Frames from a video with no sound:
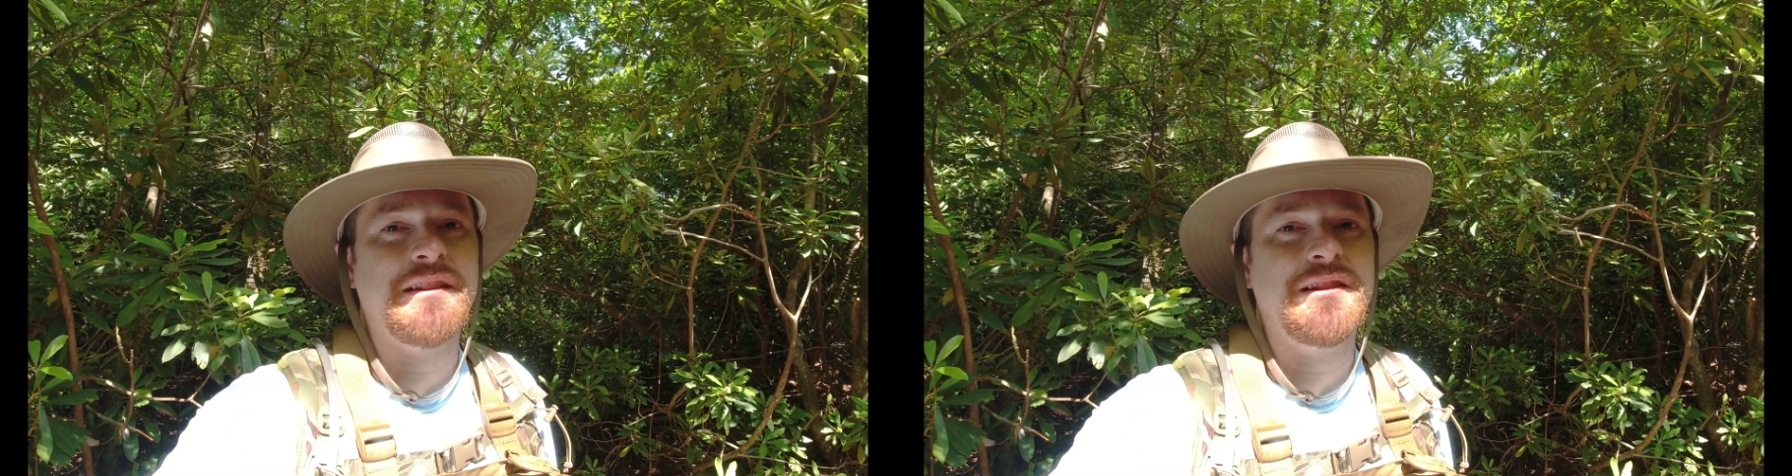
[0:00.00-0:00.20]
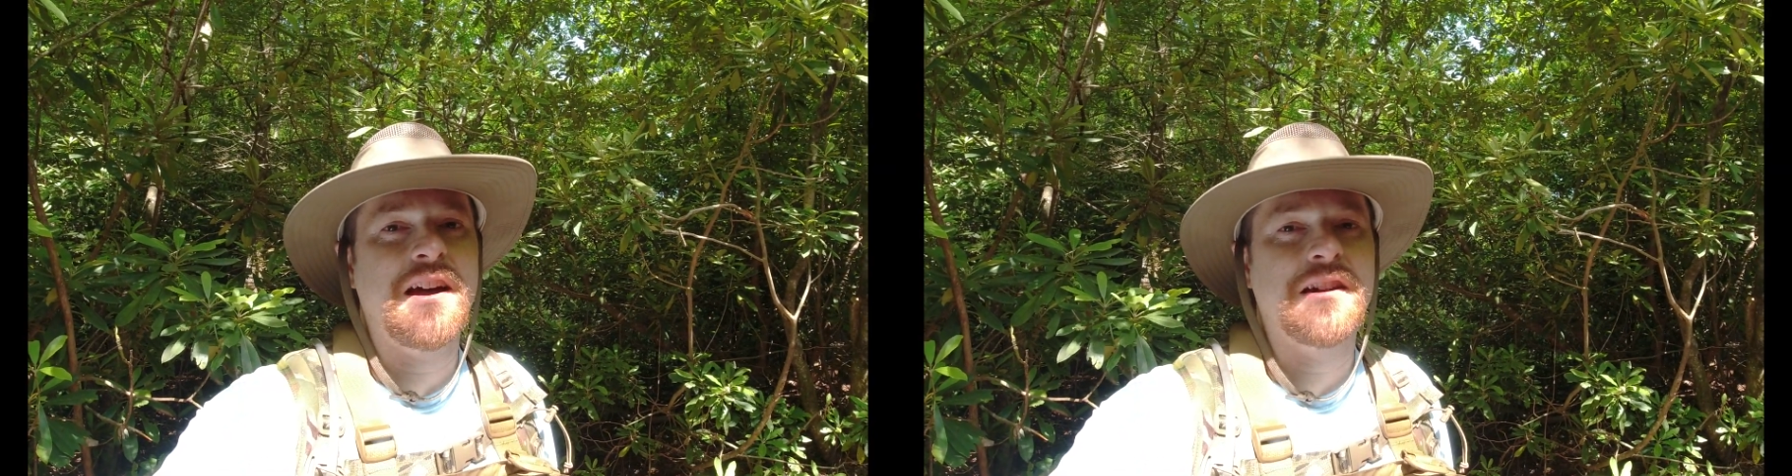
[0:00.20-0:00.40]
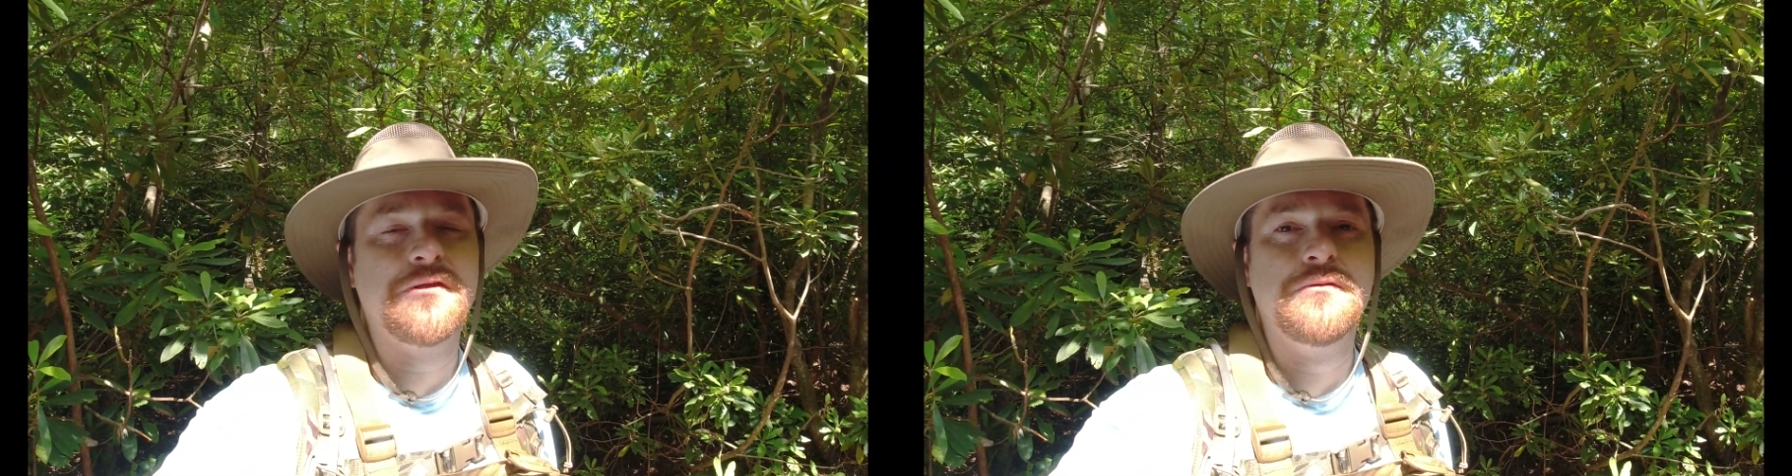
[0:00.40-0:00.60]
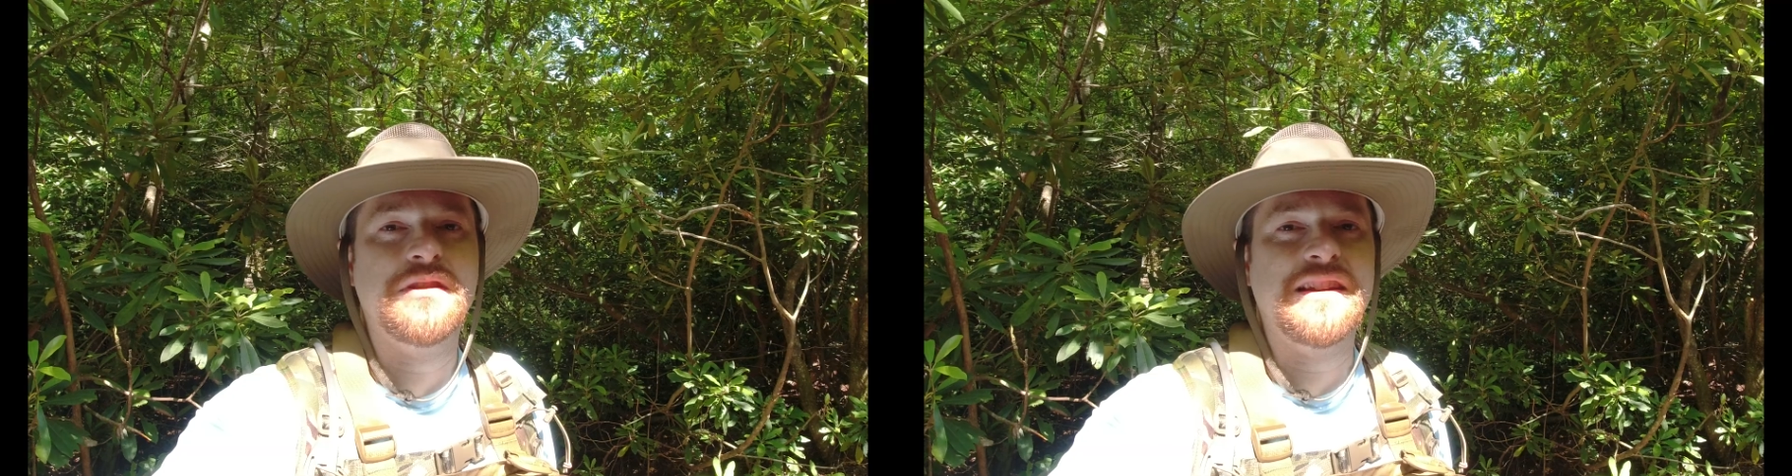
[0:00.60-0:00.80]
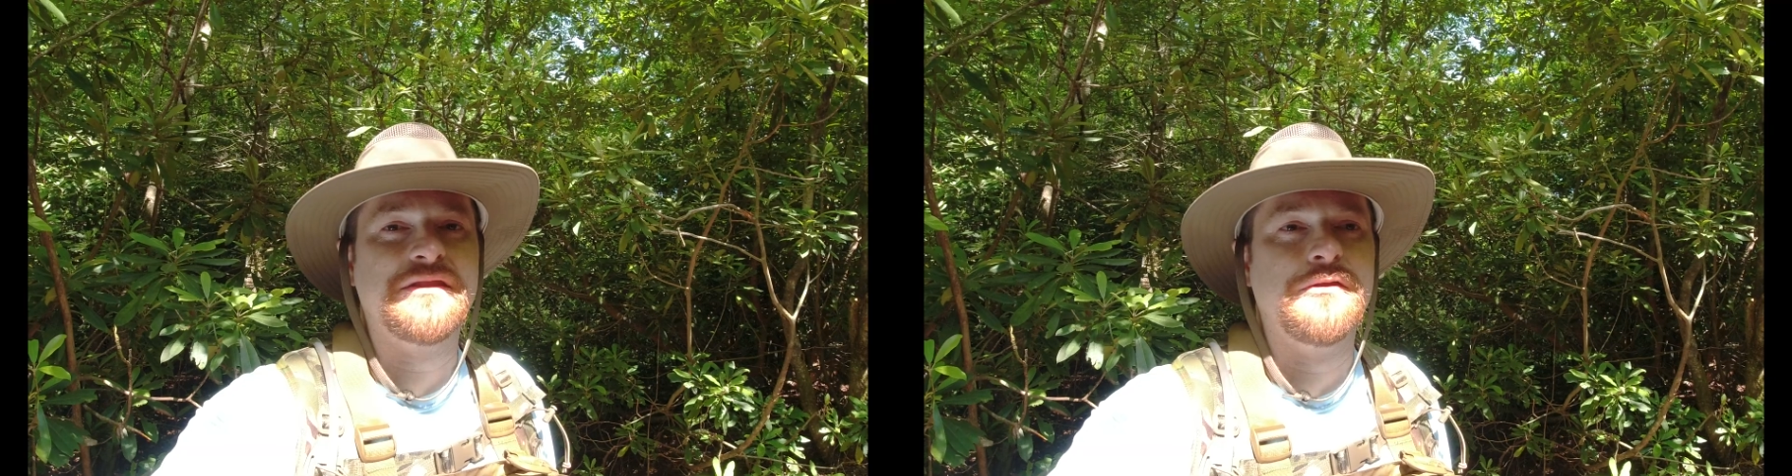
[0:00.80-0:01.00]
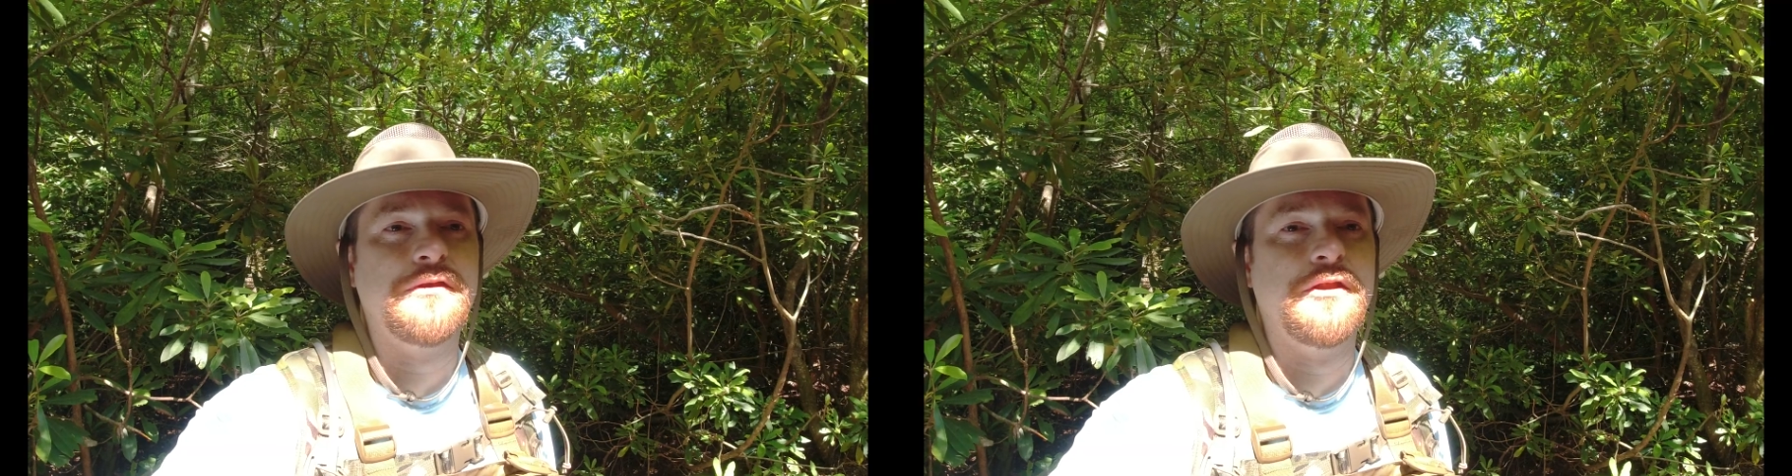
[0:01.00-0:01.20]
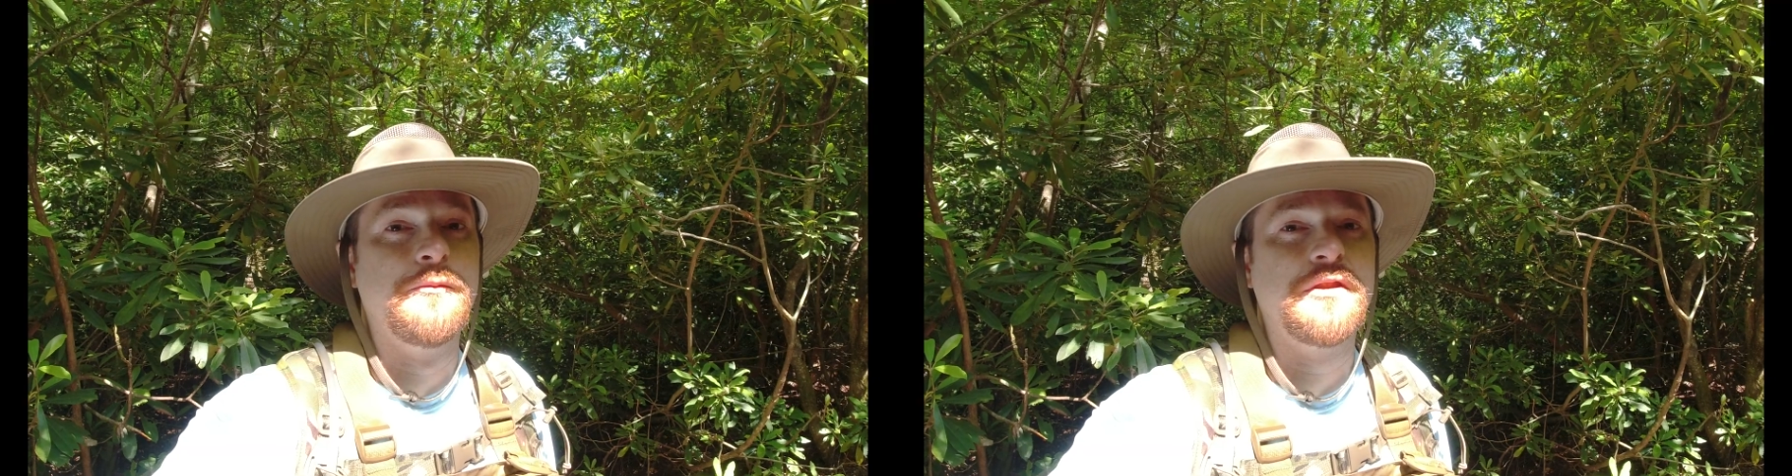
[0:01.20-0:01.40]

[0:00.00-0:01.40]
a lot of cool things going on.